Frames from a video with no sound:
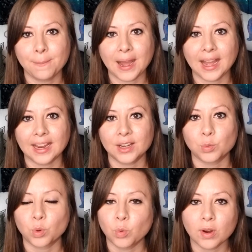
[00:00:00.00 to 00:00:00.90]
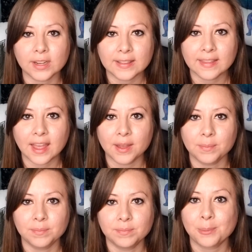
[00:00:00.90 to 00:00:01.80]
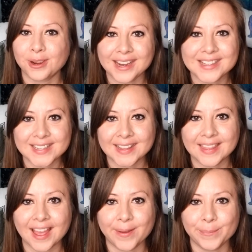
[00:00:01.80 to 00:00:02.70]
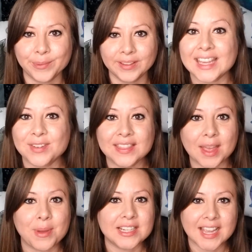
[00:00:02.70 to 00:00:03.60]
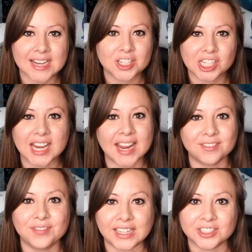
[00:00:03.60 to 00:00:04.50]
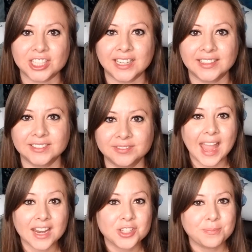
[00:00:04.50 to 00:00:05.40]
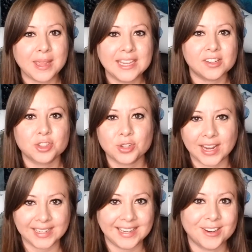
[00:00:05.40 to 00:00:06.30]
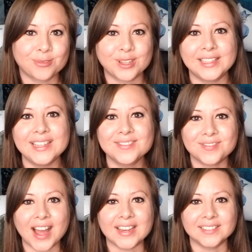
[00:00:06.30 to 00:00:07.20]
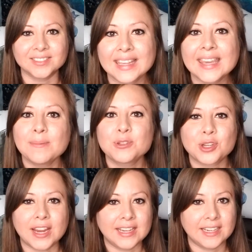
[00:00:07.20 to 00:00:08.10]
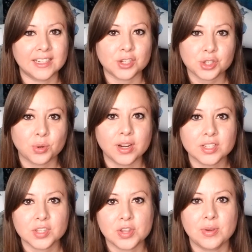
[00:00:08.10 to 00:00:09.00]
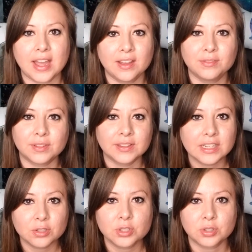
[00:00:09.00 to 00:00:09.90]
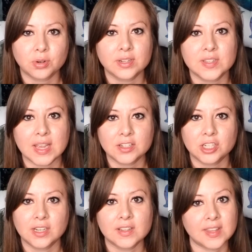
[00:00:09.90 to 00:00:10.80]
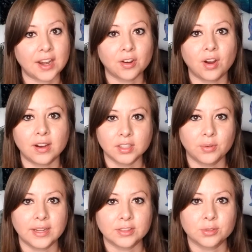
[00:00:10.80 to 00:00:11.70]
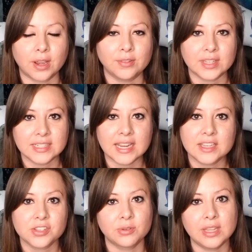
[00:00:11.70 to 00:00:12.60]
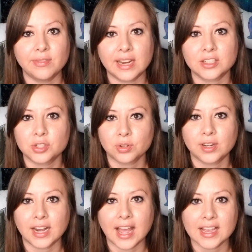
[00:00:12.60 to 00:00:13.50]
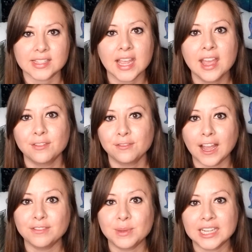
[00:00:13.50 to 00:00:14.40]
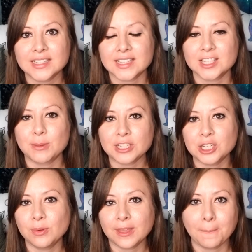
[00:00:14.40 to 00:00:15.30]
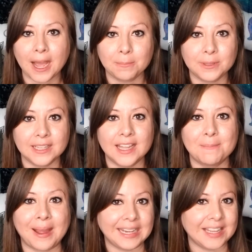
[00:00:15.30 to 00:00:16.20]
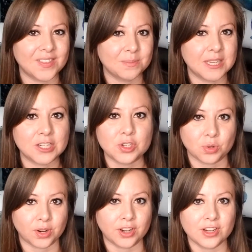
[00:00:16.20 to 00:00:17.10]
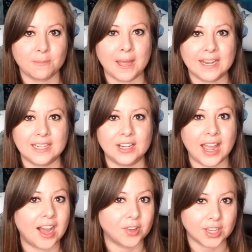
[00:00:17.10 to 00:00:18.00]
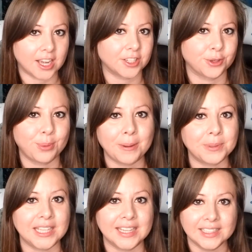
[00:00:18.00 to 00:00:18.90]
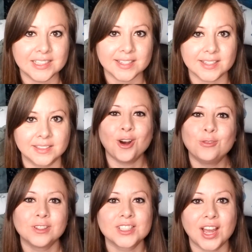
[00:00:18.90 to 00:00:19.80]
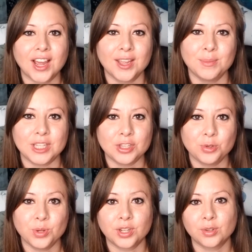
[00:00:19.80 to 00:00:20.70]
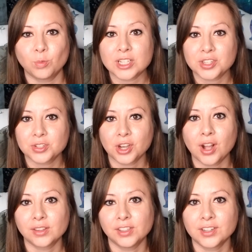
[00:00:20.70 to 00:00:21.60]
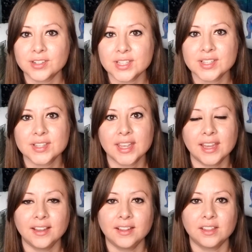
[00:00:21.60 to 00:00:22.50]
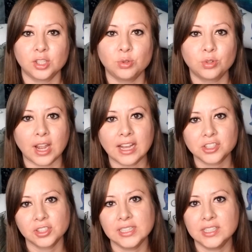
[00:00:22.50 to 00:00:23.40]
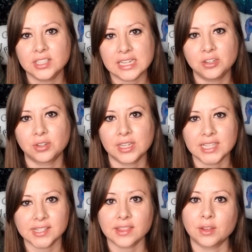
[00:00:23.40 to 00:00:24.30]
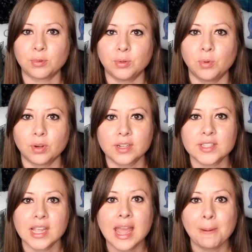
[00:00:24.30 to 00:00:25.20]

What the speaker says: by rewarding them, praising them, giving them attention and affection, and you make training really fun. Keep training short so you have little short sessions that are ongoing throughout the day, so even as short as 5 minutes, especially with a puppy, it might even be shorter depending how young your puppy is. Over time, once your dog learns a skill, you gradually decrease the rewards.